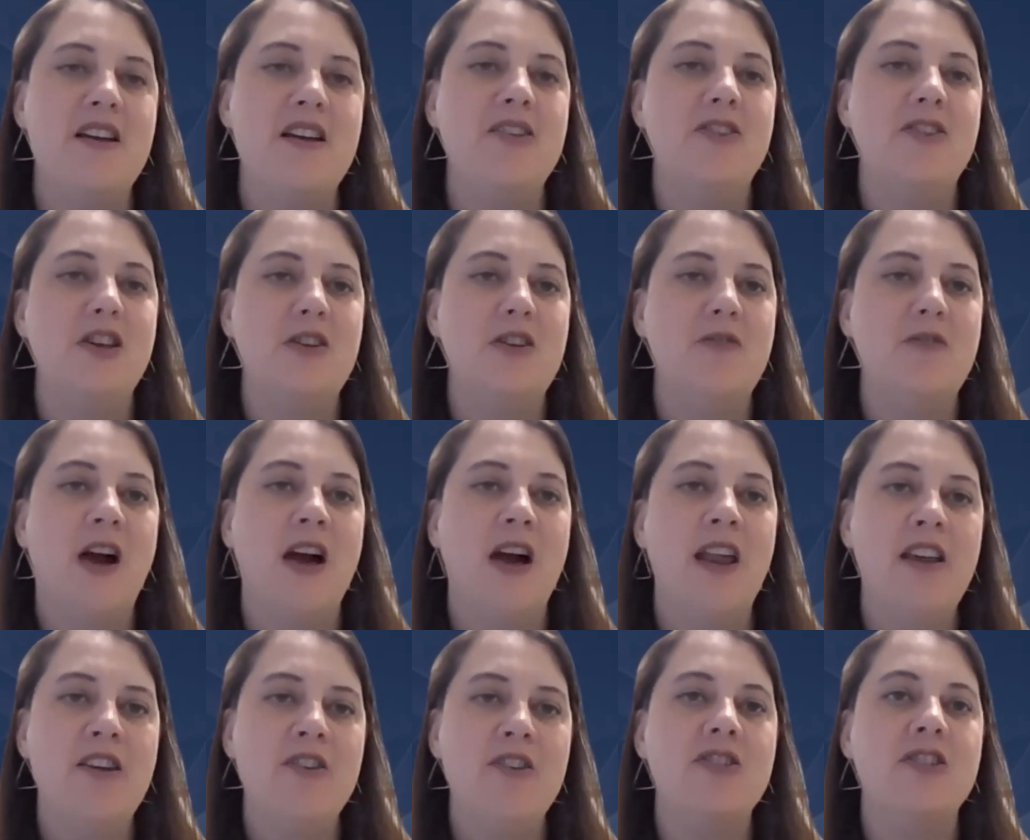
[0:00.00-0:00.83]
So you've
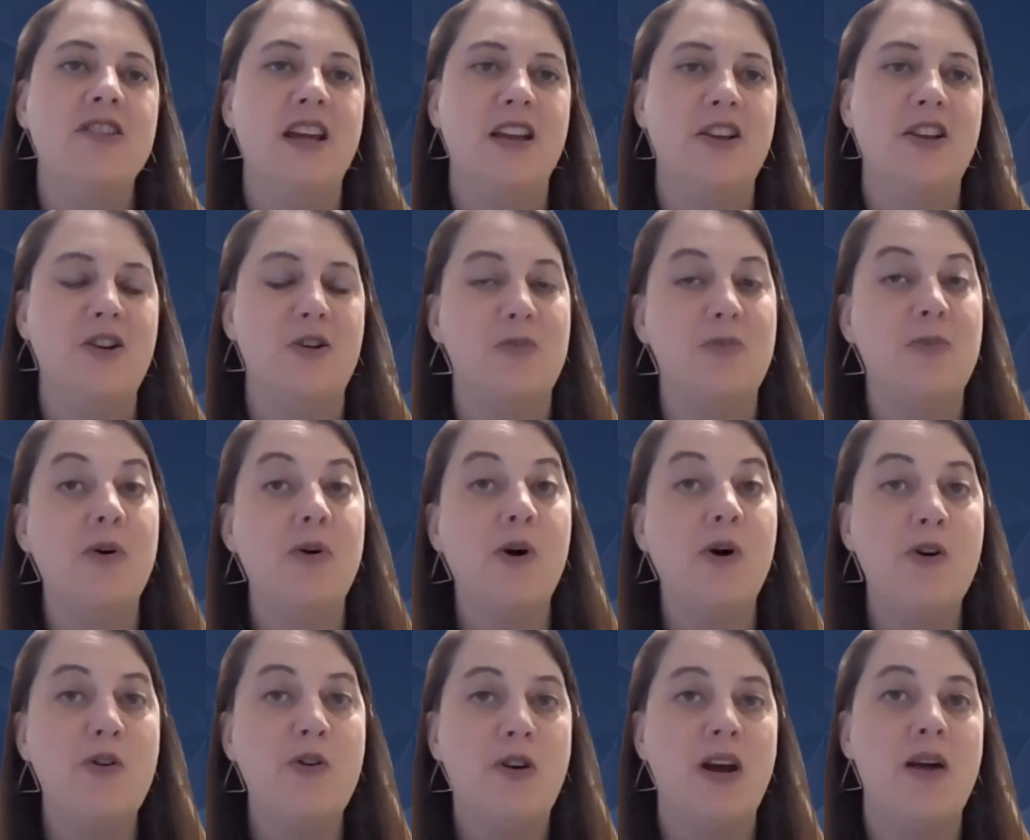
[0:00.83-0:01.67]
got to understand your
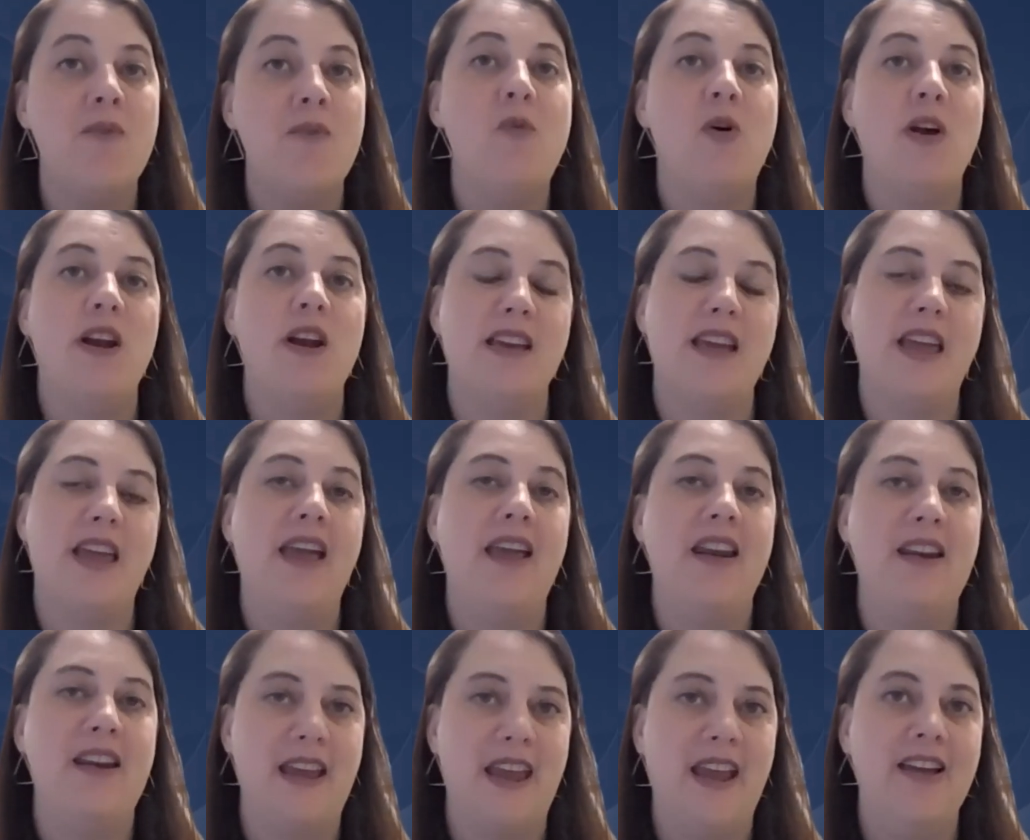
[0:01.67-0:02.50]
program, what it
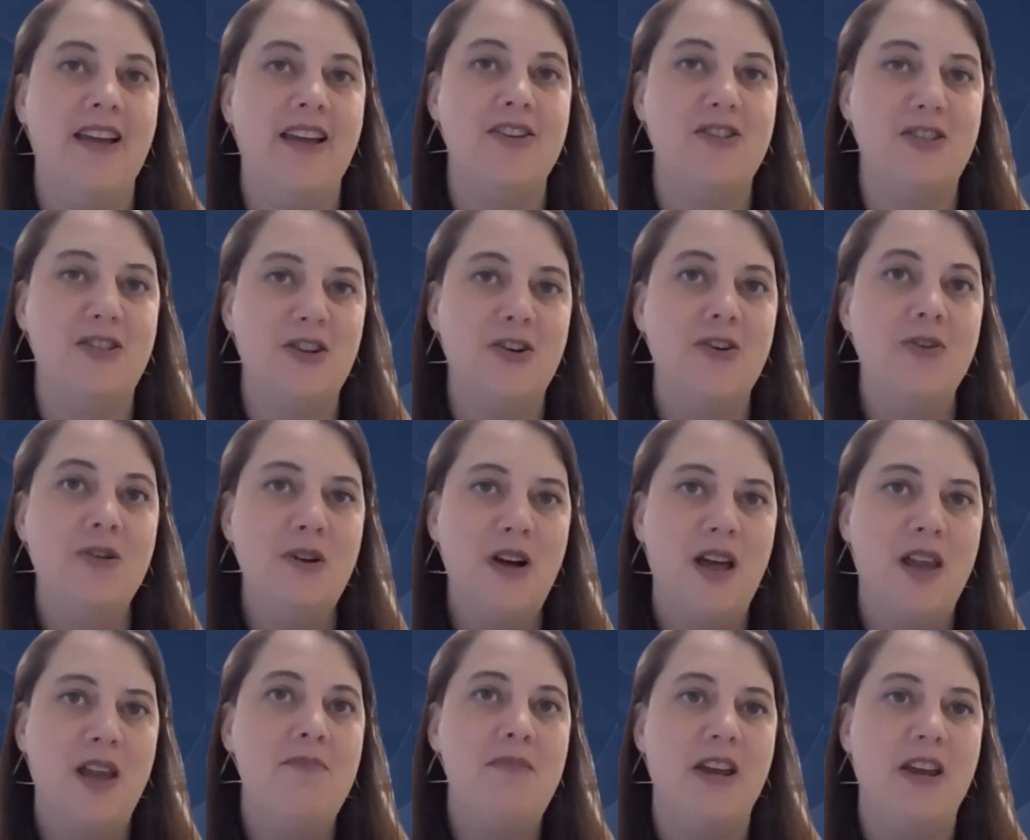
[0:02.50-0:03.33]
can and can't do,
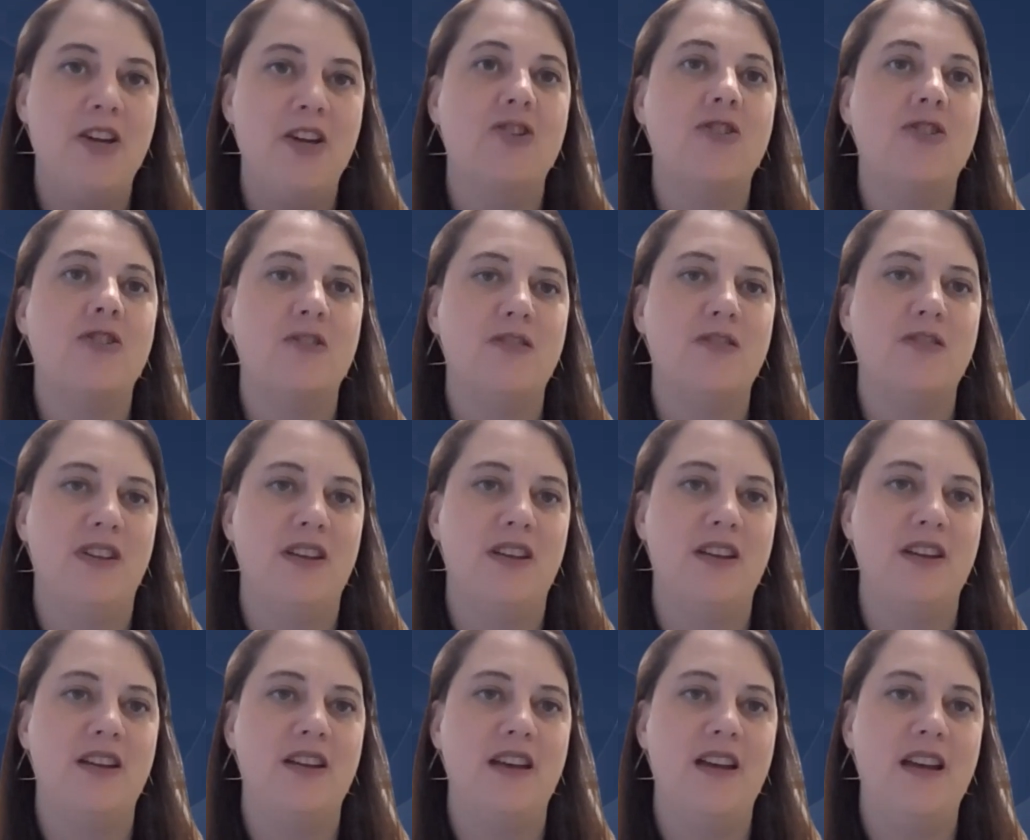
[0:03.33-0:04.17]
and make sure
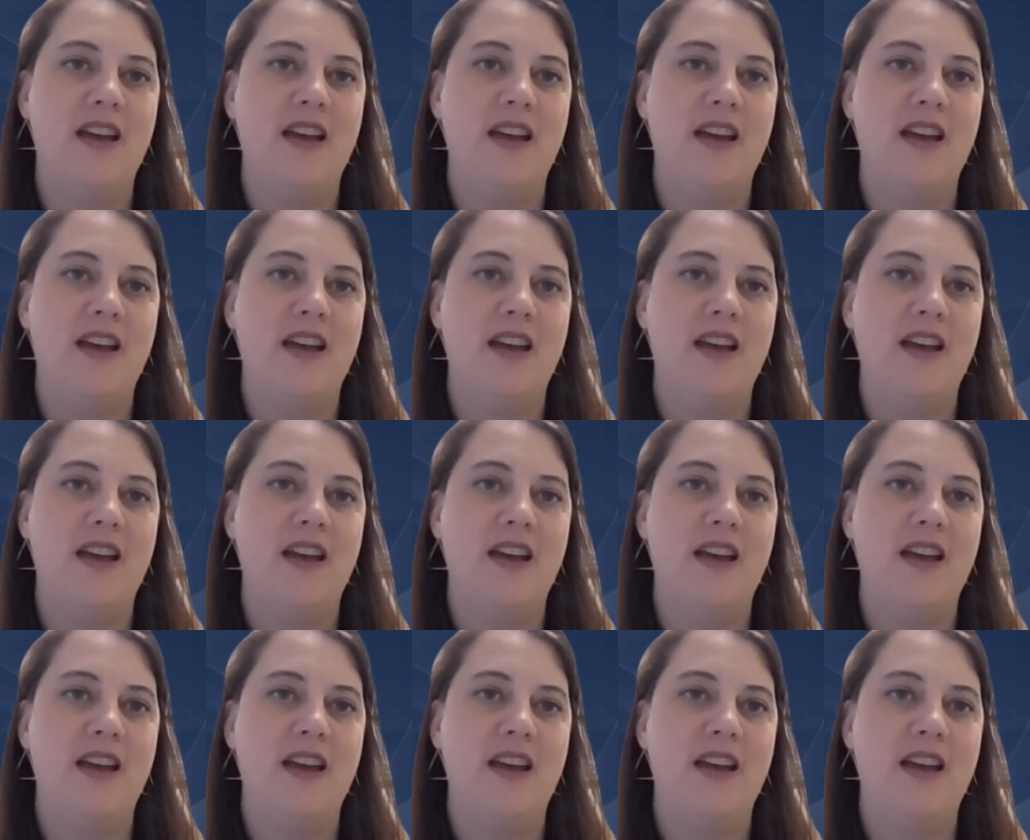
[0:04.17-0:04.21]
that,